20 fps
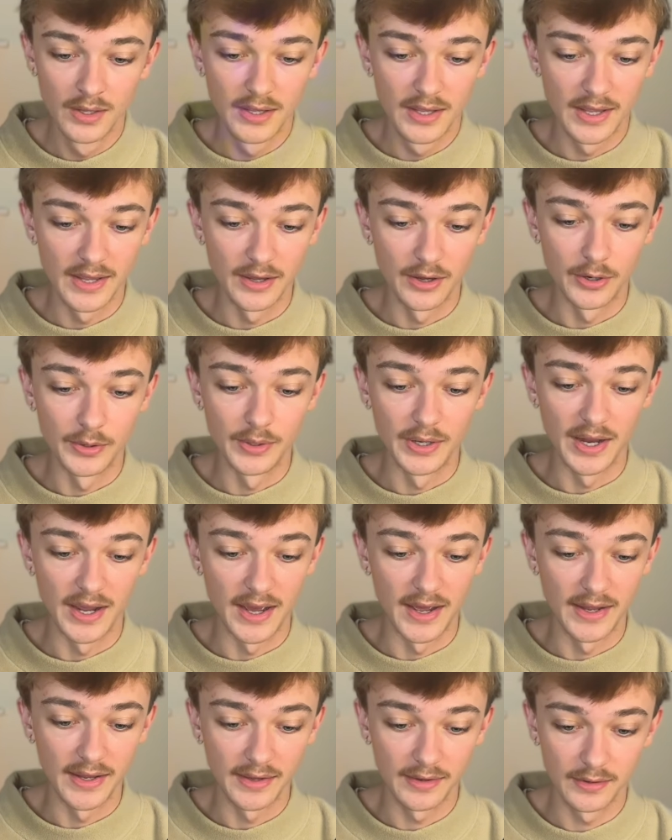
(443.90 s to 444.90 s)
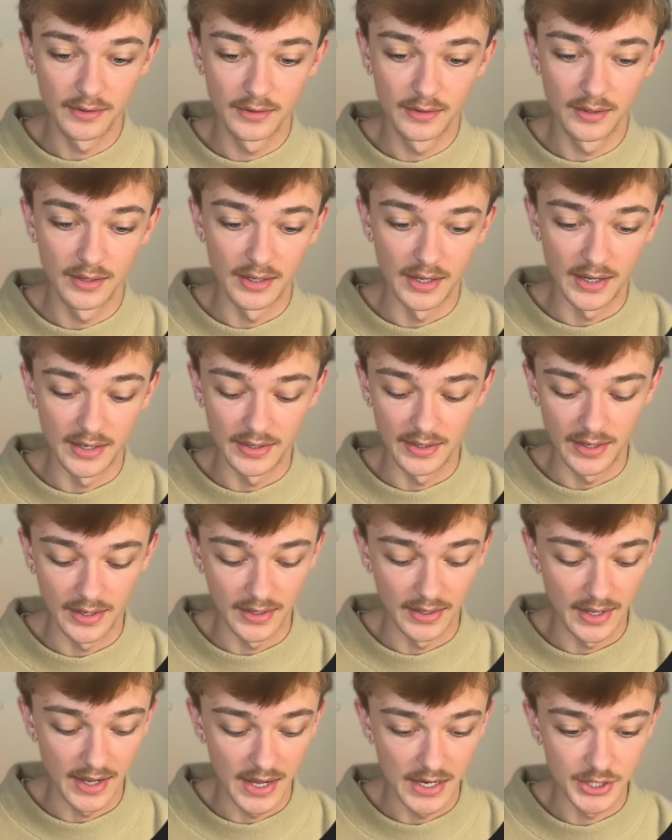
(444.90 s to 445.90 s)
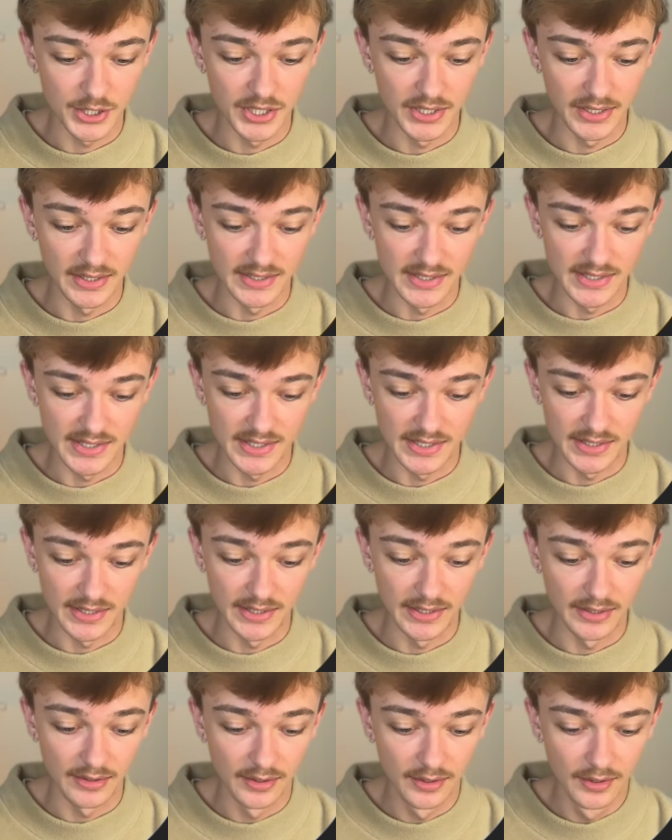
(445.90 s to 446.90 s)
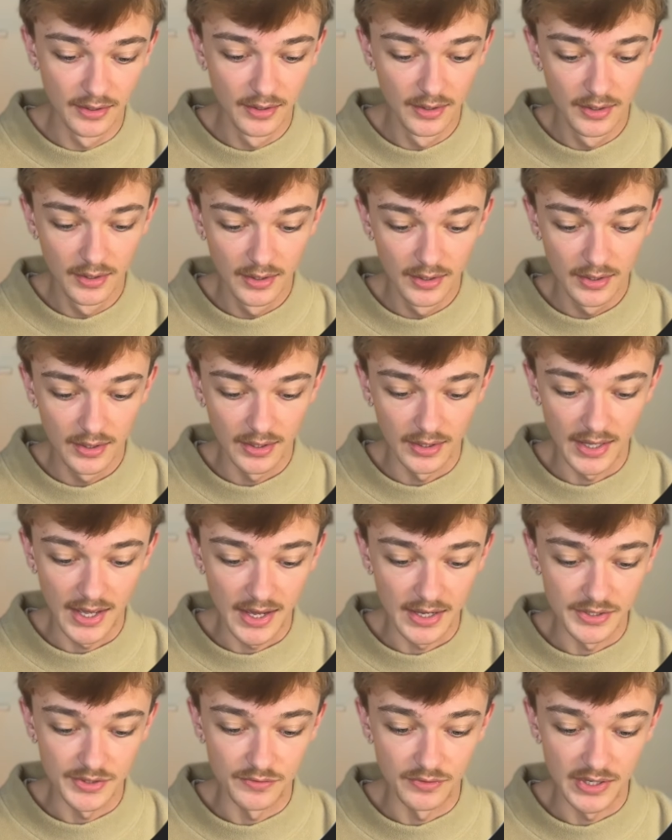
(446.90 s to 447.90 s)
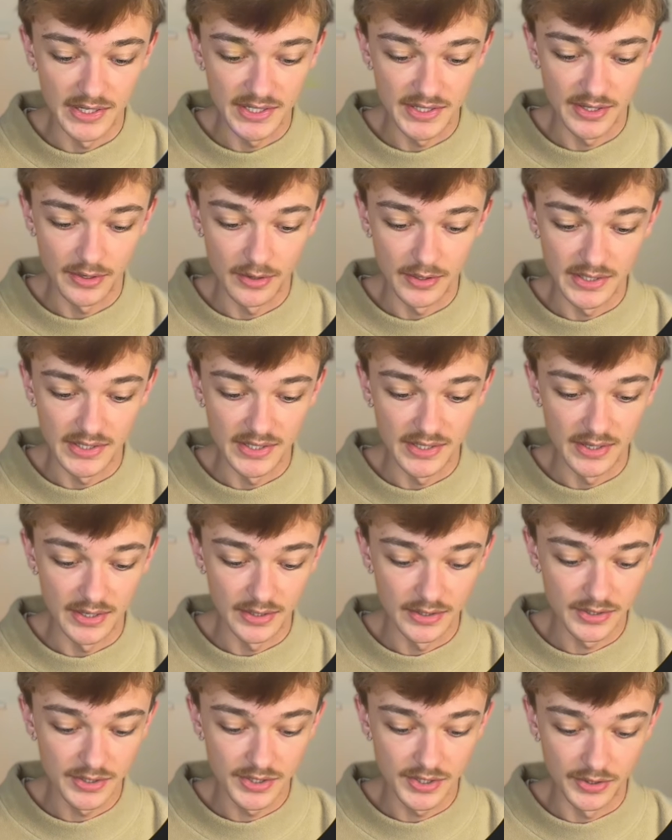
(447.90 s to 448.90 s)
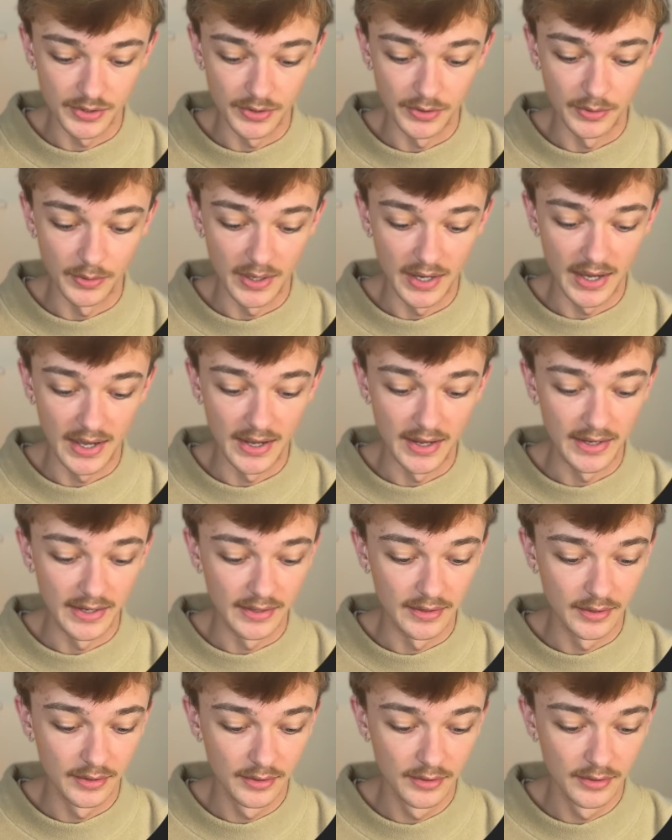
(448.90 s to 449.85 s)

Hit OK, and then as you can see, that has resized it to a